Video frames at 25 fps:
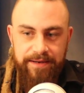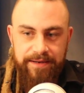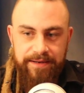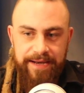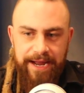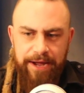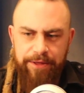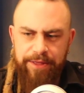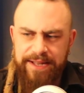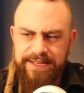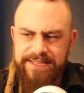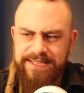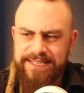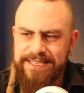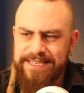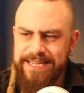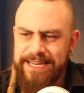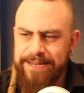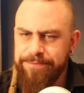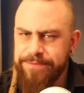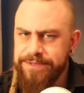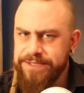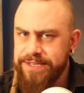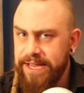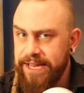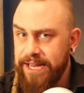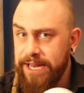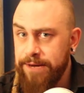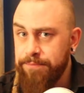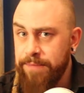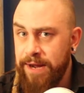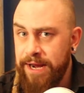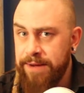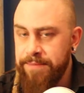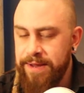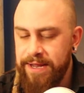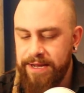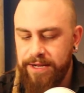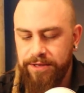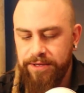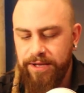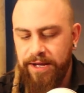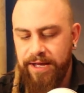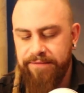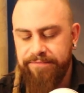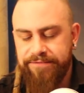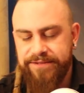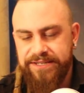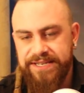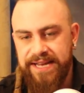Now, that seems like it might make a
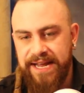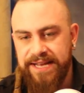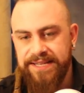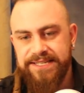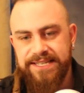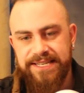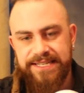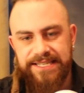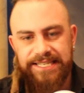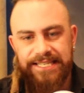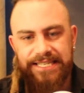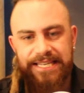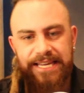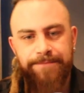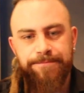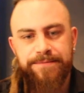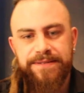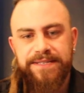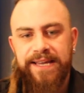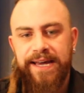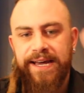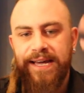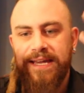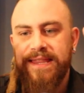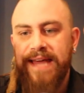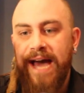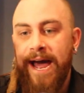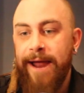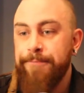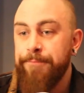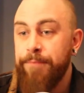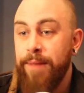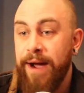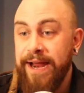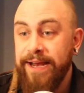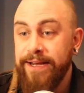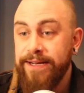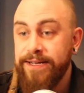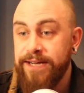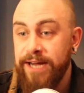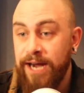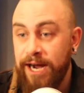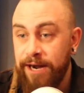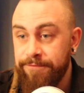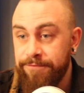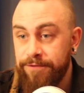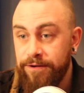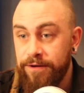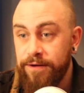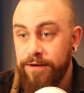lot of sense. It seems like that might
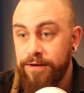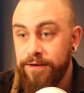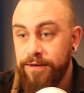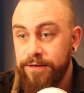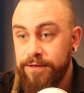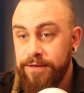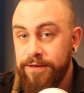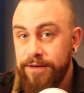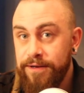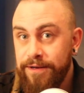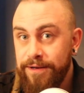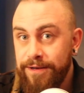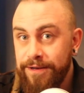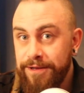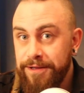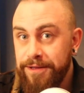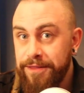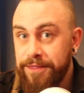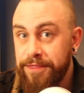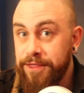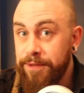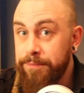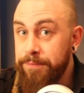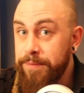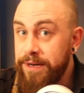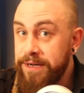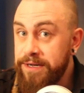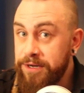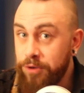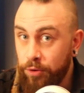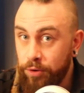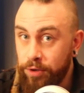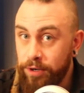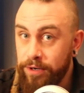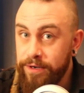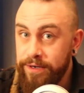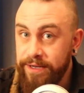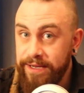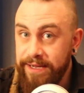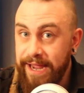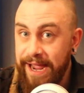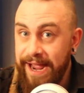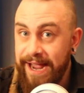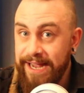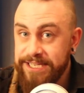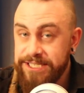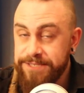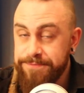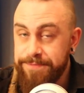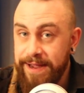cover the minority
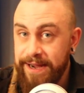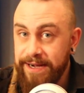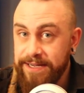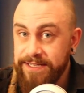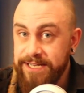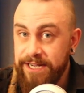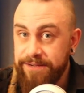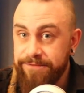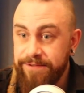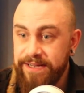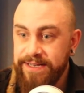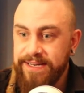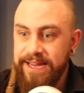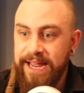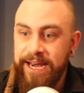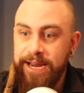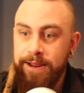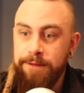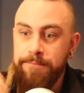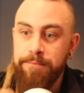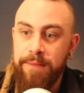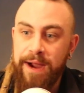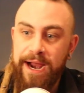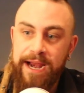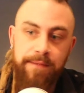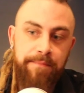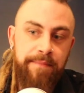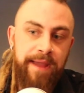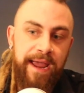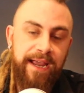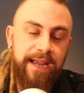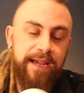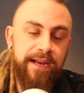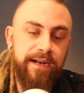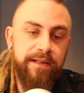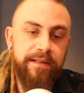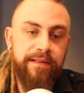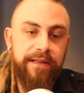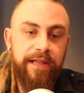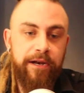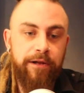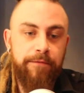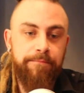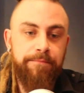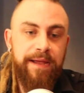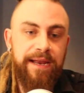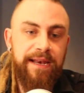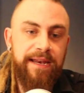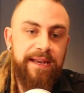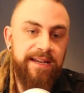aspect of it, and it might make it a
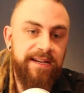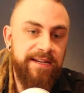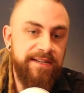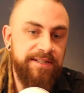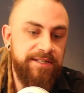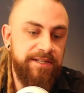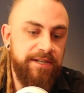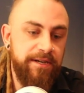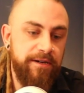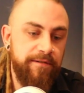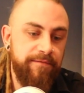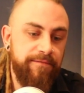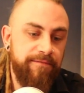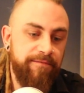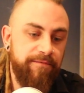little bit easier